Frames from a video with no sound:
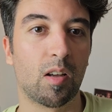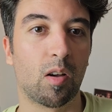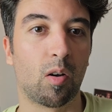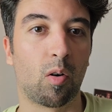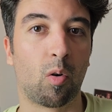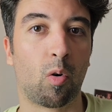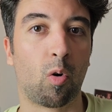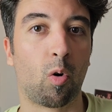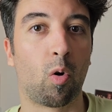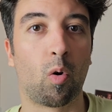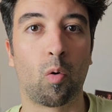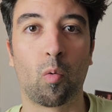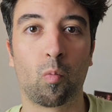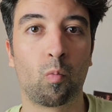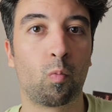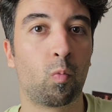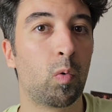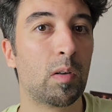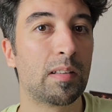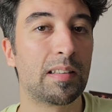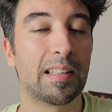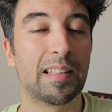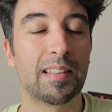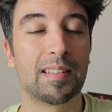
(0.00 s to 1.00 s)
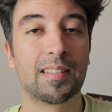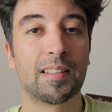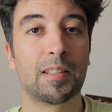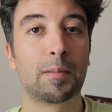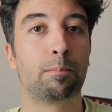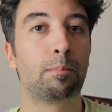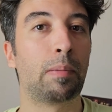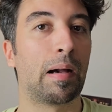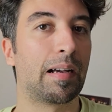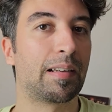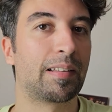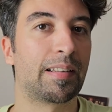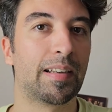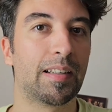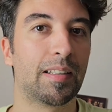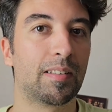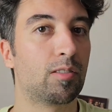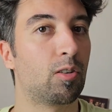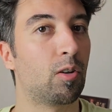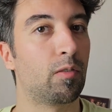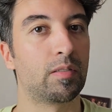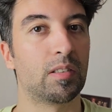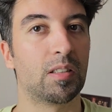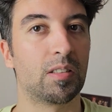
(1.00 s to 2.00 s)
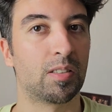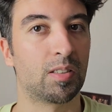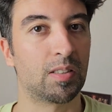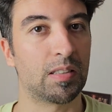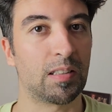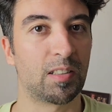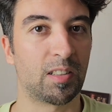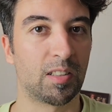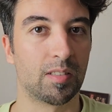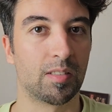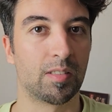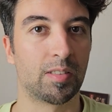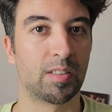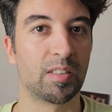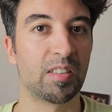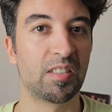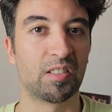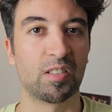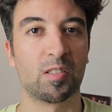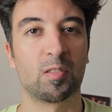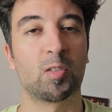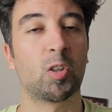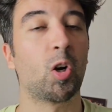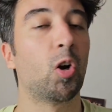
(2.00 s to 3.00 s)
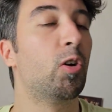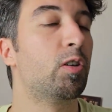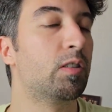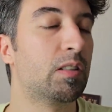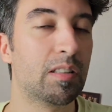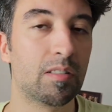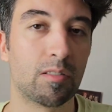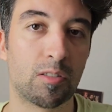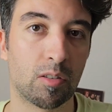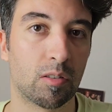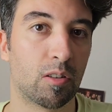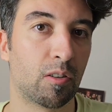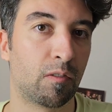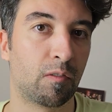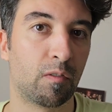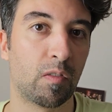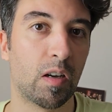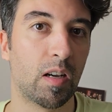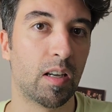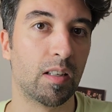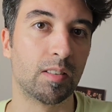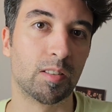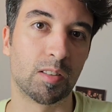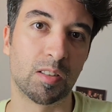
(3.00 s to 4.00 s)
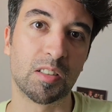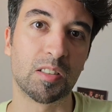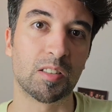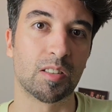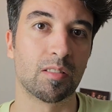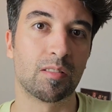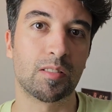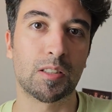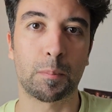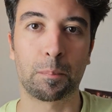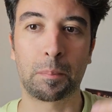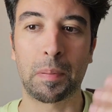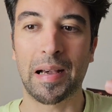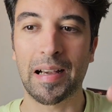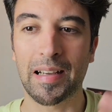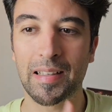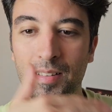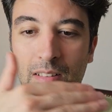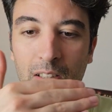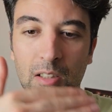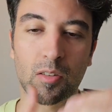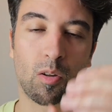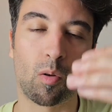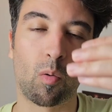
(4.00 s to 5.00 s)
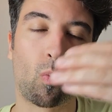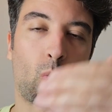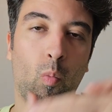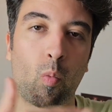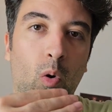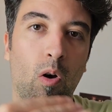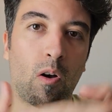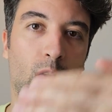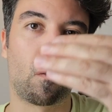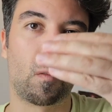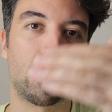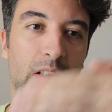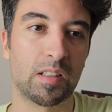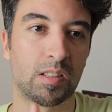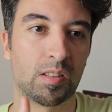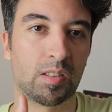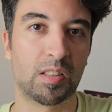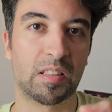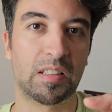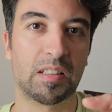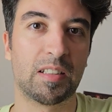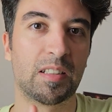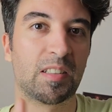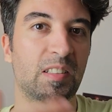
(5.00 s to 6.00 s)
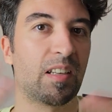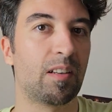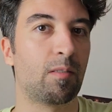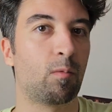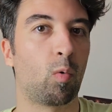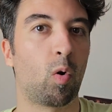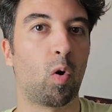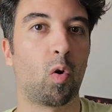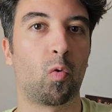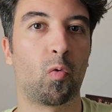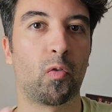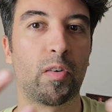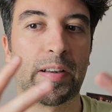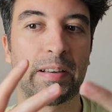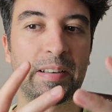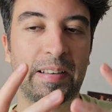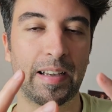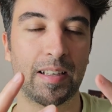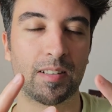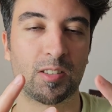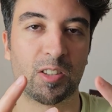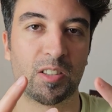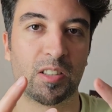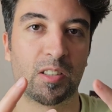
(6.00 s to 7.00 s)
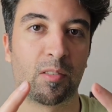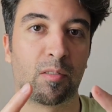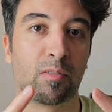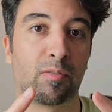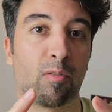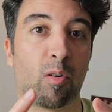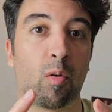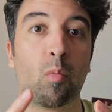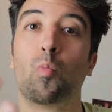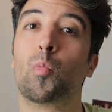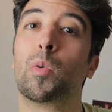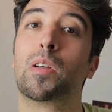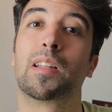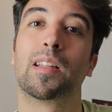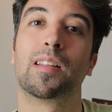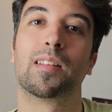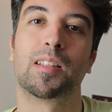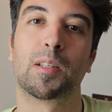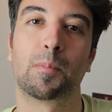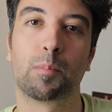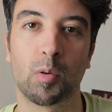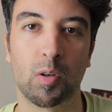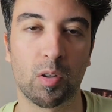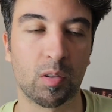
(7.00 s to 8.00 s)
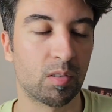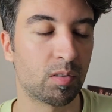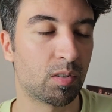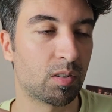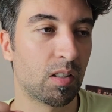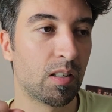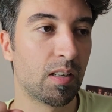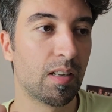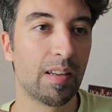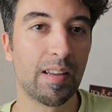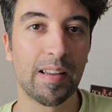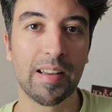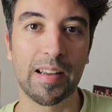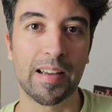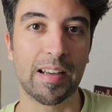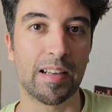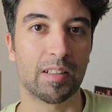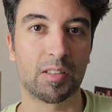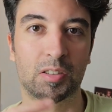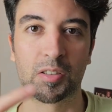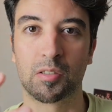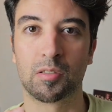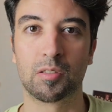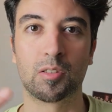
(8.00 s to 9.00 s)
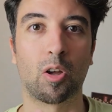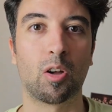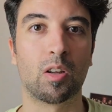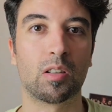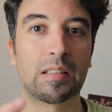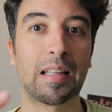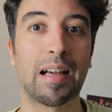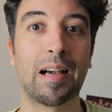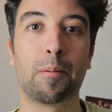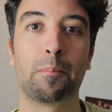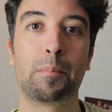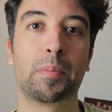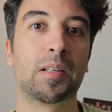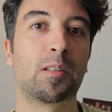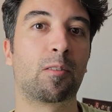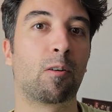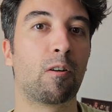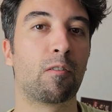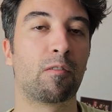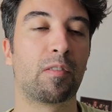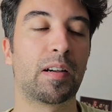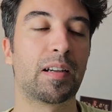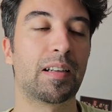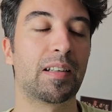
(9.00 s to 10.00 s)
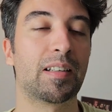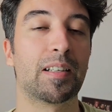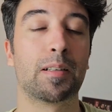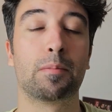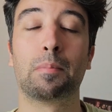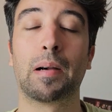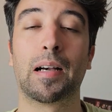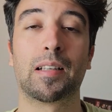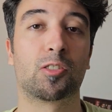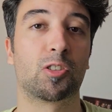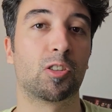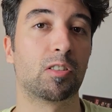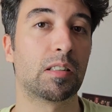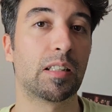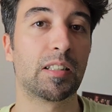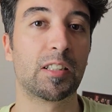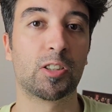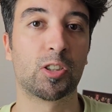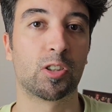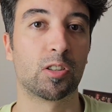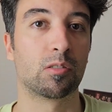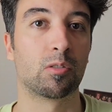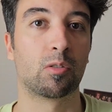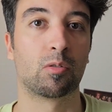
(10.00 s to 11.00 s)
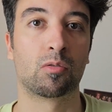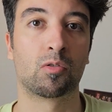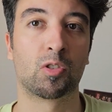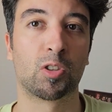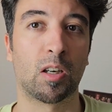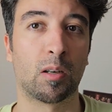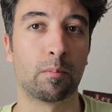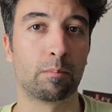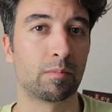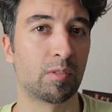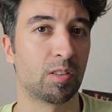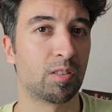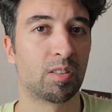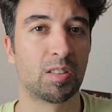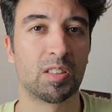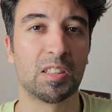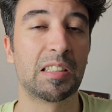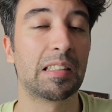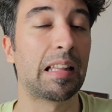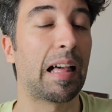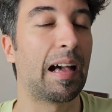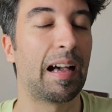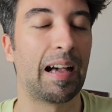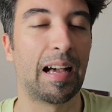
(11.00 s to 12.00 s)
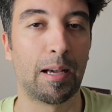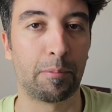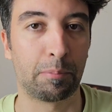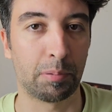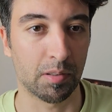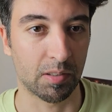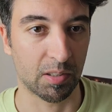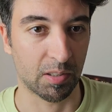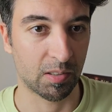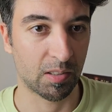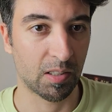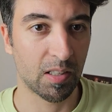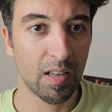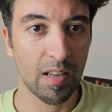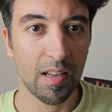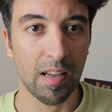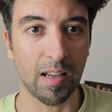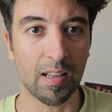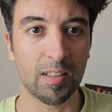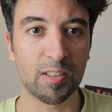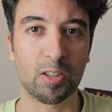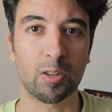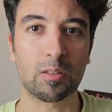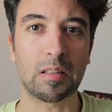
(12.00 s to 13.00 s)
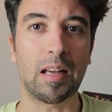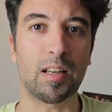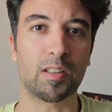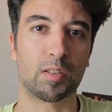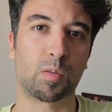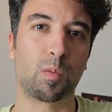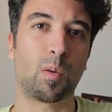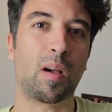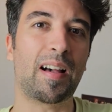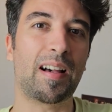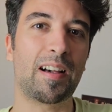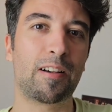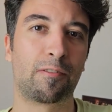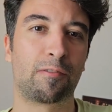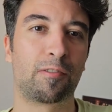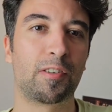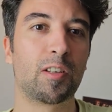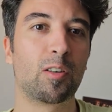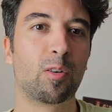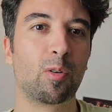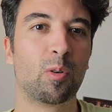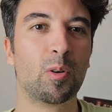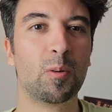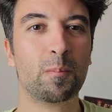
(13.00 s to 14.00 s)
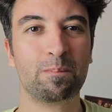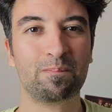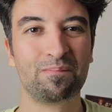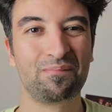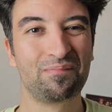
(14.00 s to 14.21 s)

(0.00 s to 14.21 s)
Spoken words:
or within the back end of this second season, going into the third season, depending on what we're seeing and what we're getting from within the books. It's not that big of a imaginational jump to see that happening. And so that's why I feel